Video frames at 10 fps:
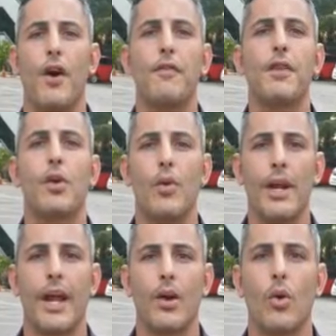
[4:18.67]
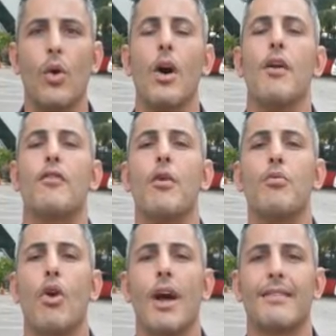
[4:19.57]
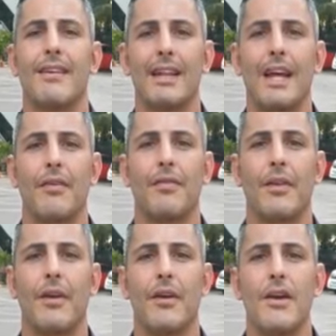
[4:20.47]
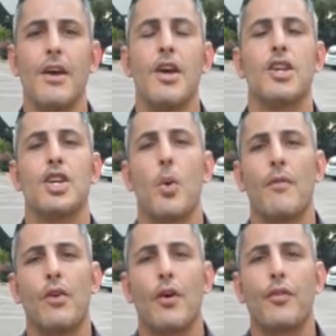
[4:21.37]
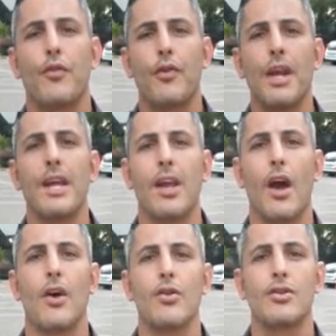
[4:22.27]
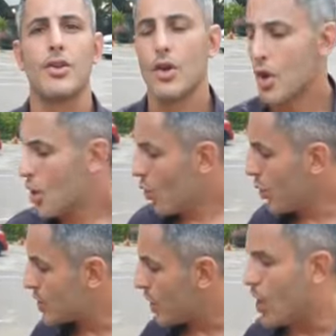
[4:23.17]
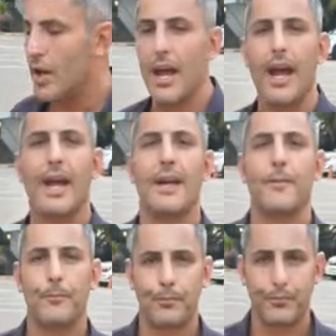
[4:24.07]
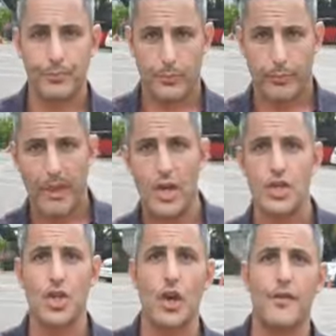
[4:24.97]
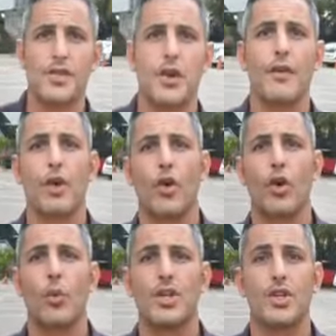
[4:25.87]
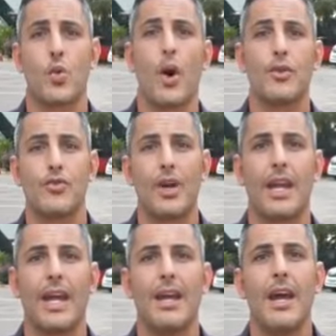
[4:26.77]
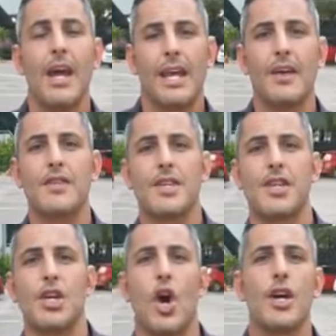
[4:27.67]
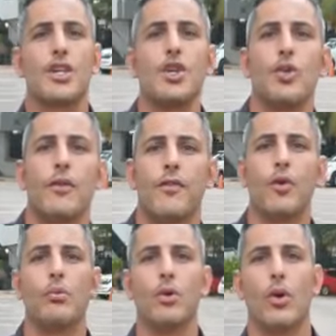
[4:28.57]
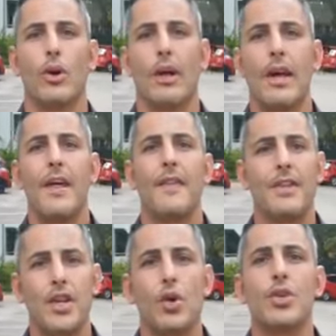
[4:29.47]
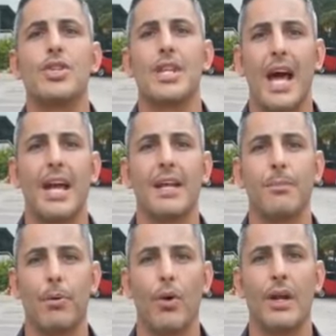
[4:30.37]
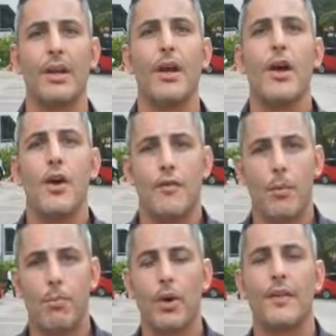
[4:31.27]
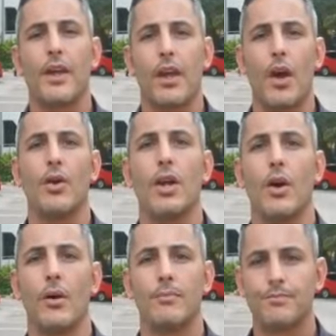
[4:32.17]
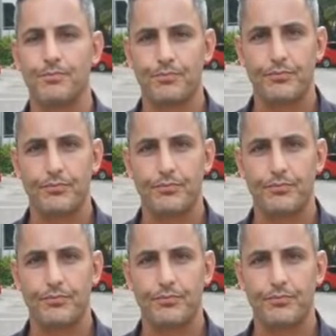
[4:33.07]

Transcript: 45-degree angle from right to left. So we've got 3 coats, which on a surface of a coil, which is quite tricky, gives us a nice uniform look. That's a good starting point for putting the coating on.